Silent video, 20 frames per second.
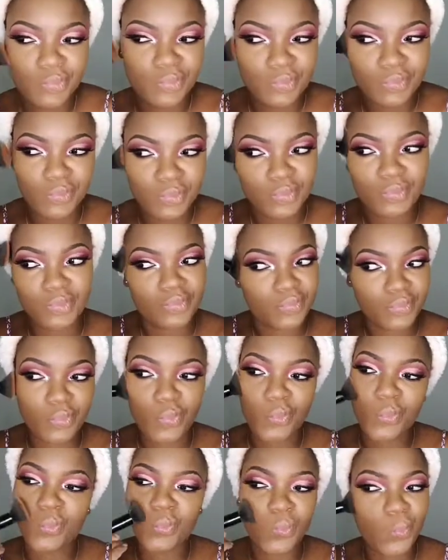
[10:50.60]
on my
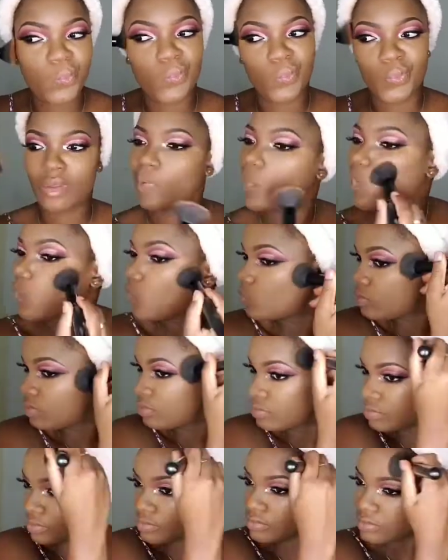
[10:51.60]
inner corner
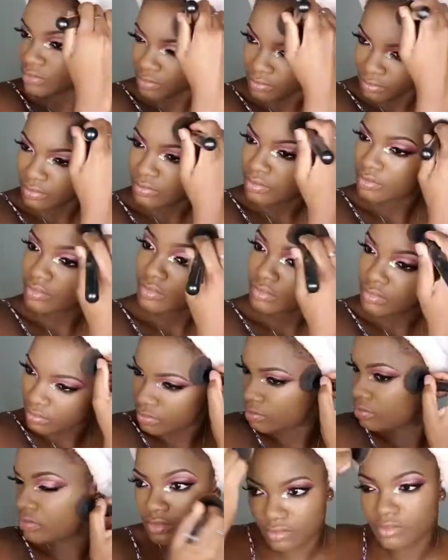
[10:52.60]
for a
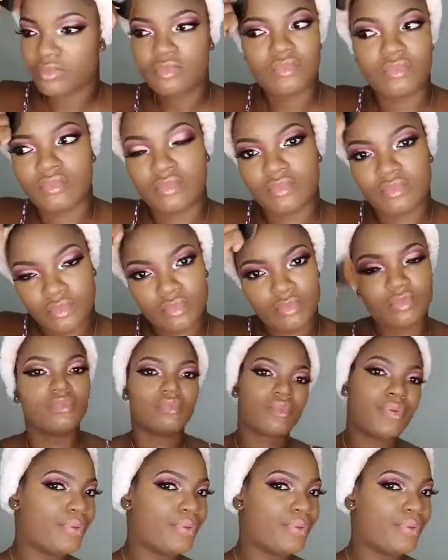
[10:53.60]
little more